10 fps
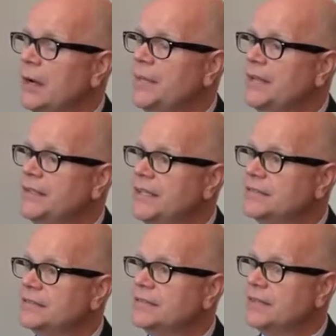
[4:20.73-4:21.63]

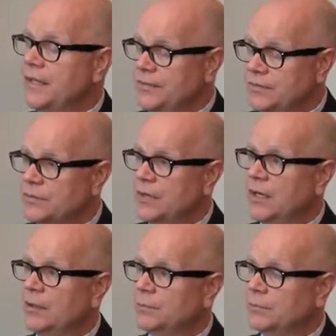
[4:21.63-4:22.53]
He's
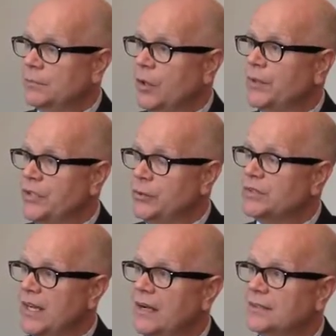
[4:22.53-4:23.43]
going to use
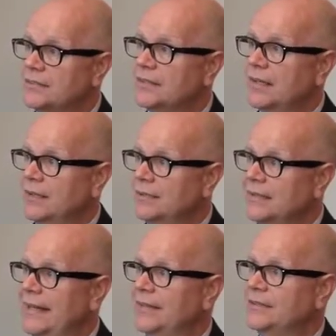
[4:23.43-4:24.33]
cuts to
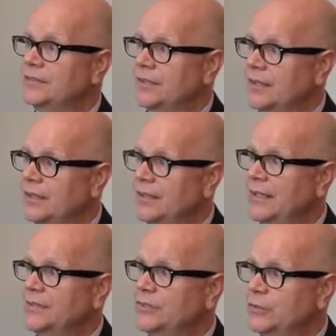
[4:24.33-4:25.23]
get
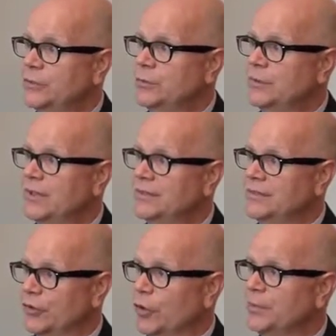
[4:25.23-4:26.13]
into a
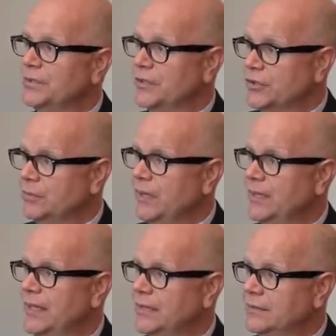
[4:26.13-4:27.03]
zero position by
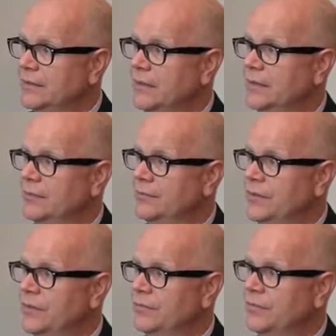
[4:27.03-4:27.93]
the end
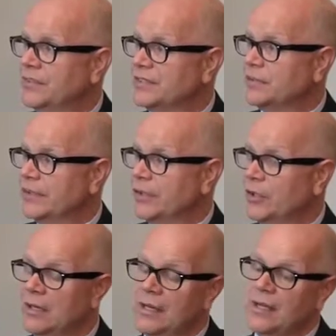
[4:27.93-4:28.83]
of the fiscal year.
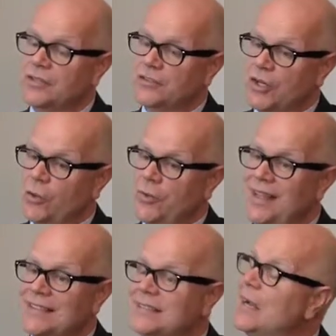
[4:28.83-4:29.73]
So
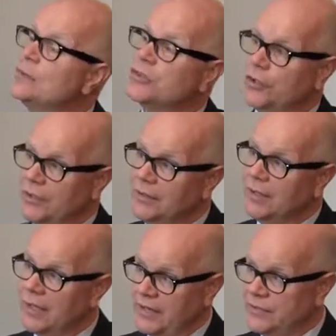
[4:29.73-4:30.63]
that sounds good
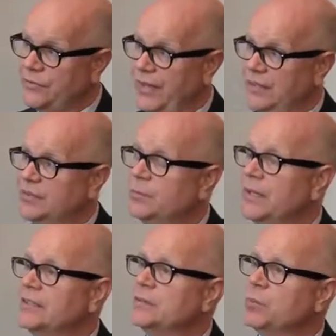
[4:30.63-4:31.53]
on its face,
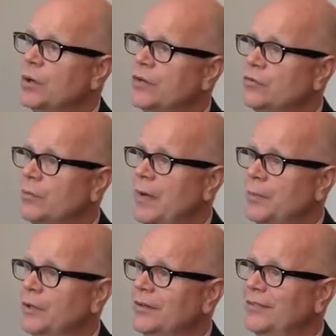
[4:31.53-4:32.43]
but it's important to
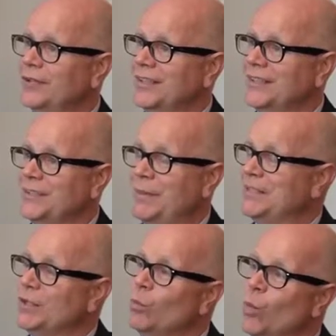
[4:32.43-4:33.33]
remember it really
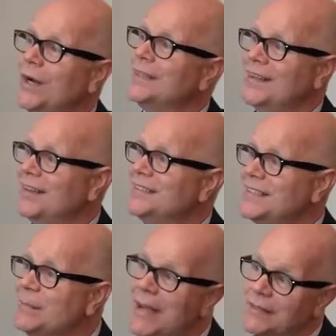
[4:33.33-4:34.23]
depends on what cuts
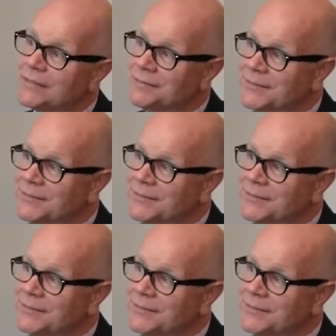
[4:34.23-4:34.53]
he makes.